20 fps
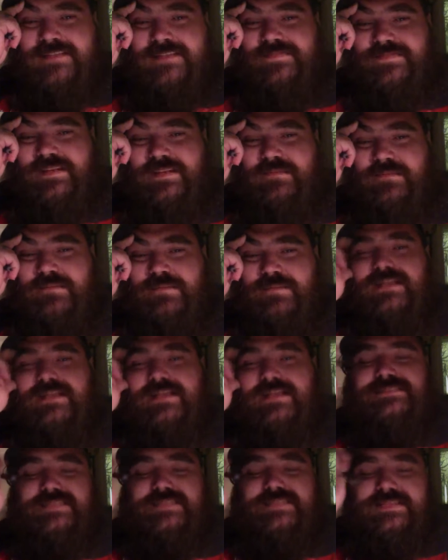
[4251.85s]
funny
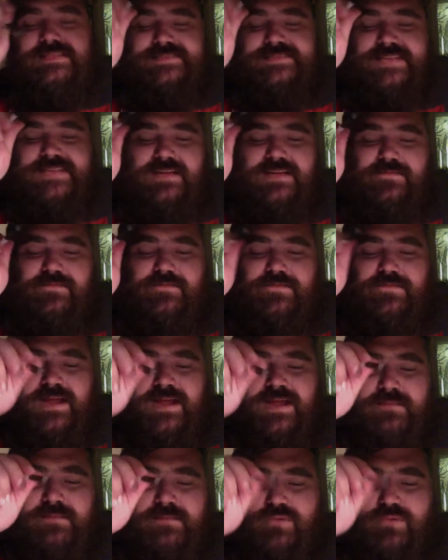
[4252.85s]
because this guy
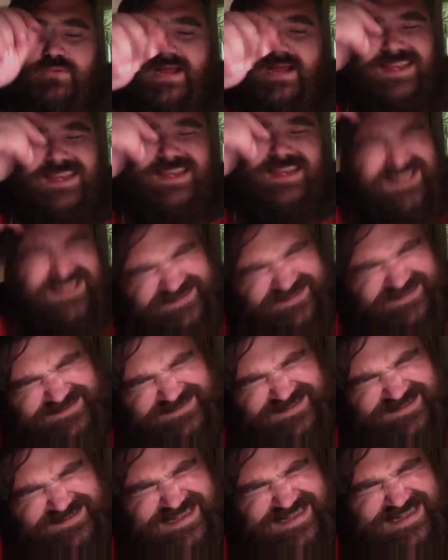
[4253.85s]
Frank Branagh
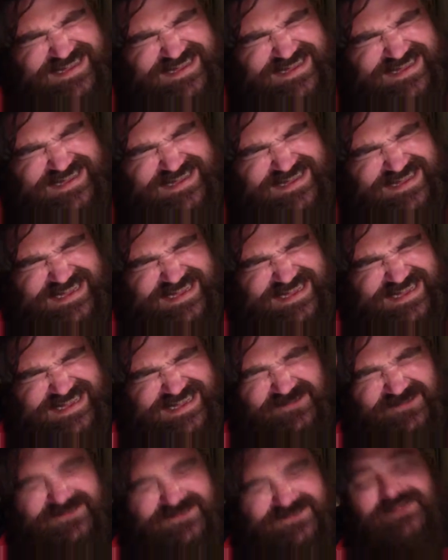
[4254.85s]
is
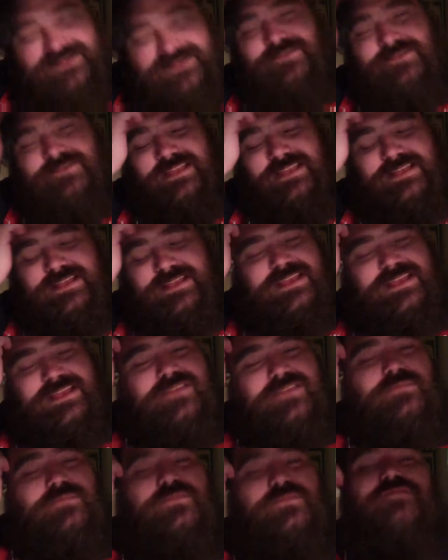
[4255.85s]
also in
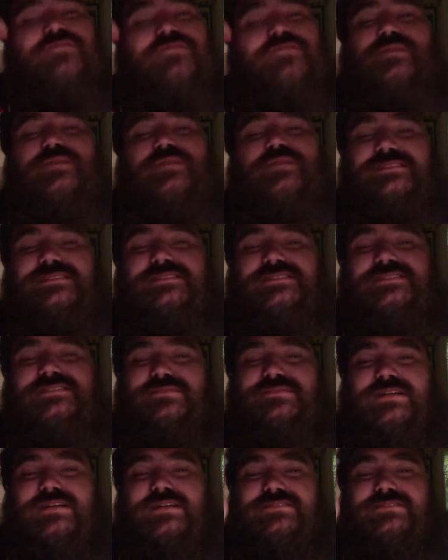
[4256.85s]
another movie by this
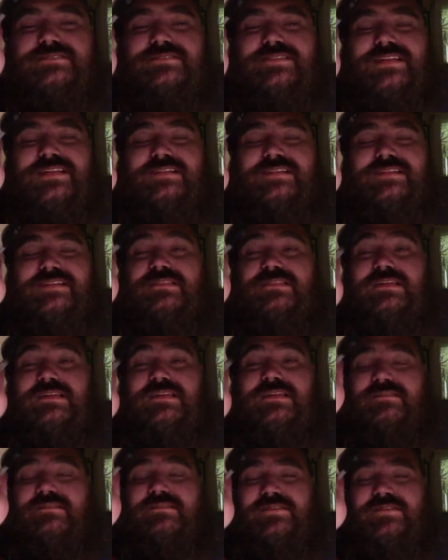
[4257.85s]
director that I
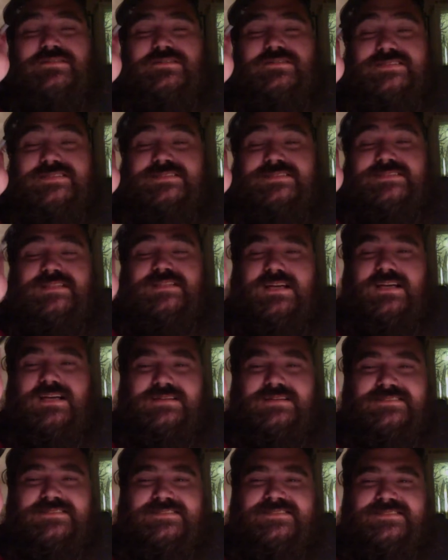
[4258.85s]
love called
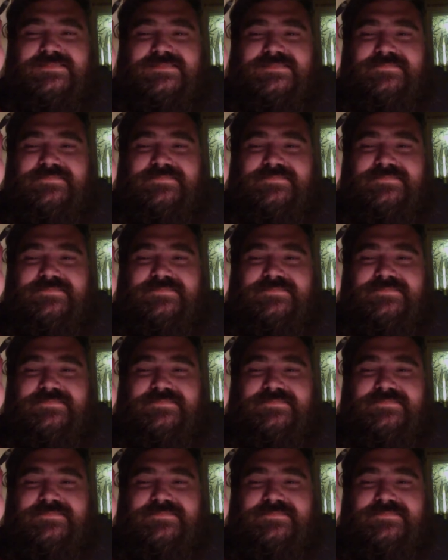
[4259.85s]
Slugs.